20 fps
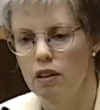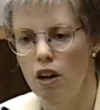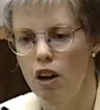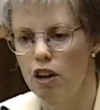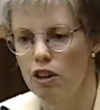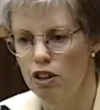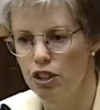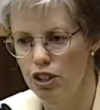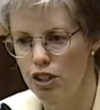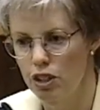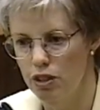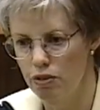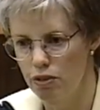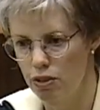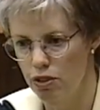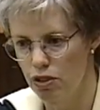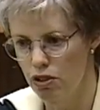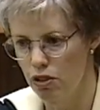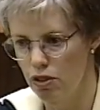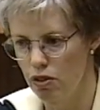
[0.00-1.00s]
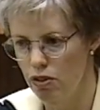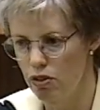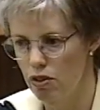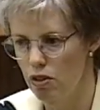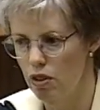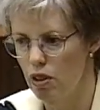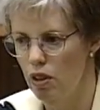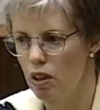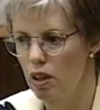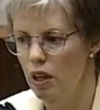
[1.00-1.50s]
large differences
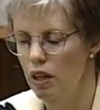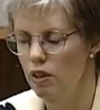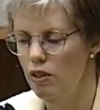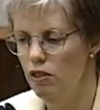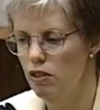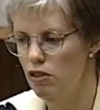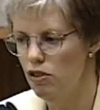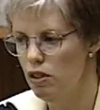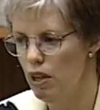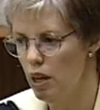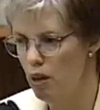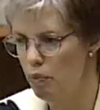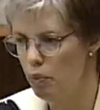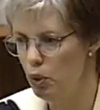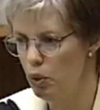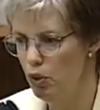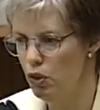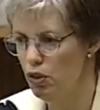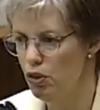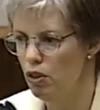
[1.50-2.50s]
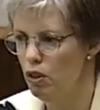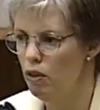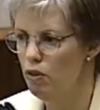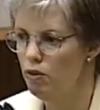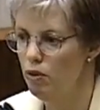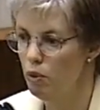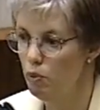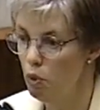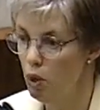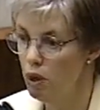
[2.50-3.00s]
in the samples
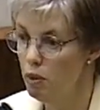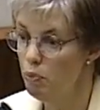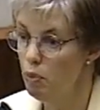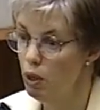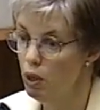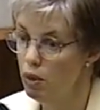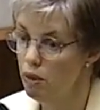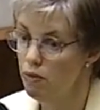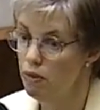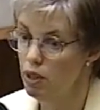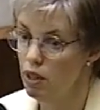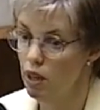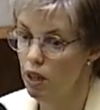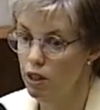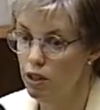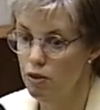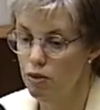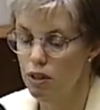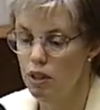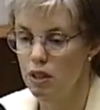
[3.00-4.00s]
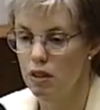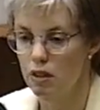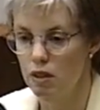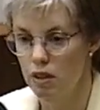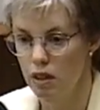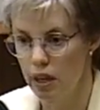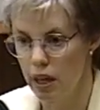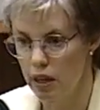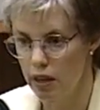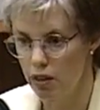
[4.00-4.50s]
from one part of the country to the
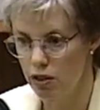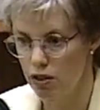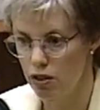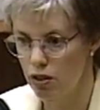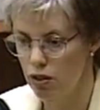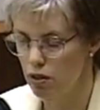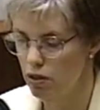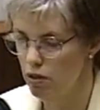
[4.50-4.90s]
next.